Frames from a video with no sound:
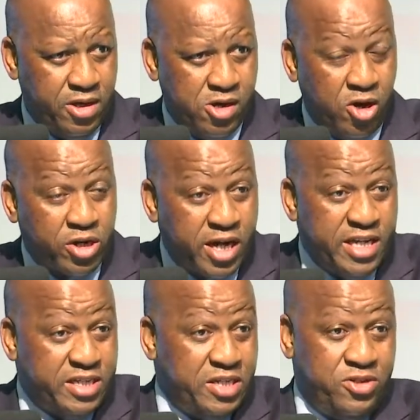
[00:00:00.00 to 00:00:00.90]

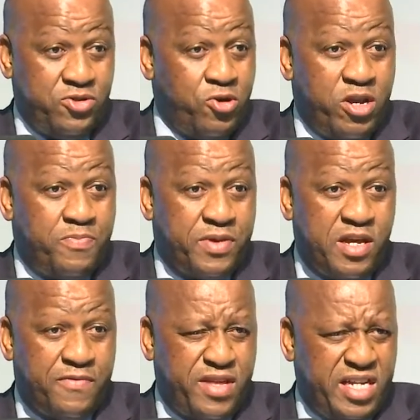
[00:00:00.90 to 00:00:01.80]
Already, you won't
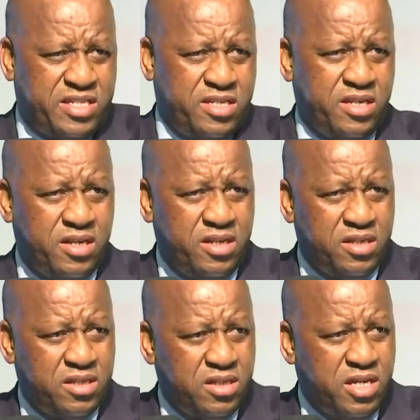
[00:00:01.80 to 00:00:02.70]
believe that
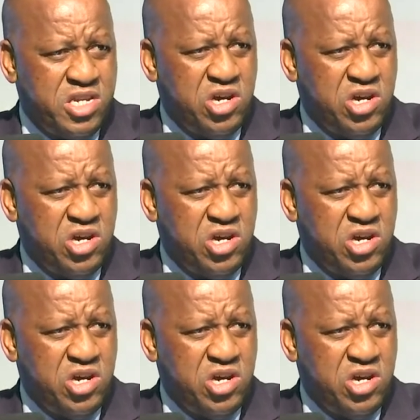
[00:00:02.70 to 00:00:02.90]
in